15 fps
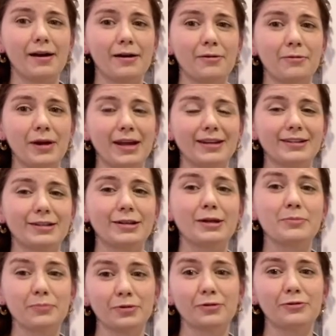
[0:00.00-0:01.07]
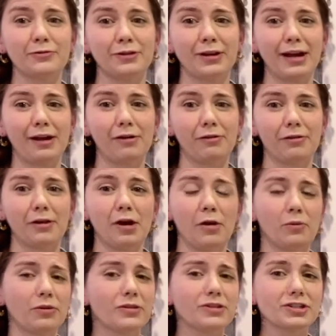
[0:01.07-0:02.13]
way to improve your health
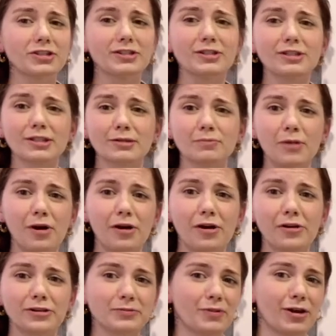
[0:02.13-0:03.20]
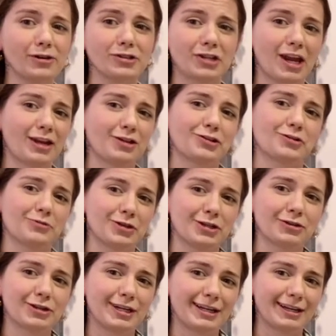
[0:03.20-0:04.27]
with just a small change to what
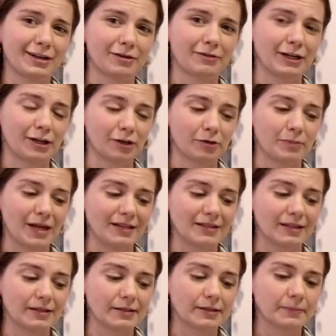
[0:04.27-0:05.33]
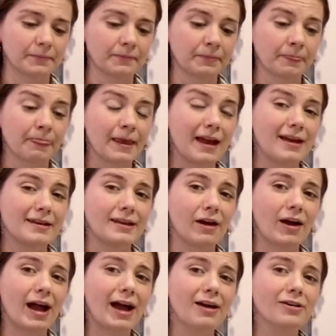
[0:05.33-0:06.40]
you're eating on a regular basis. Now,
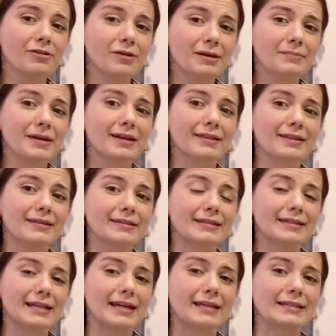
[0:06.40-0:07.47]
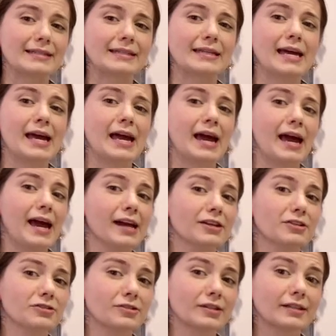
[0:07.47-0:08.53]
how do I make this taste
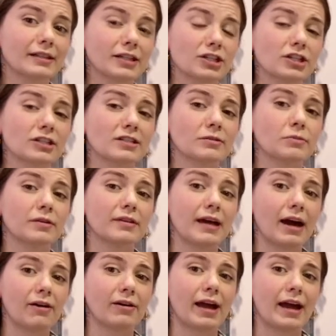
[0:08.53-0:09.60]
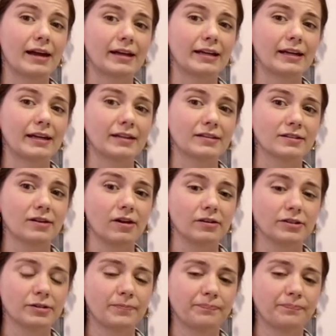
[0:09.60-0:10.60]
extra delicious without adding any salt?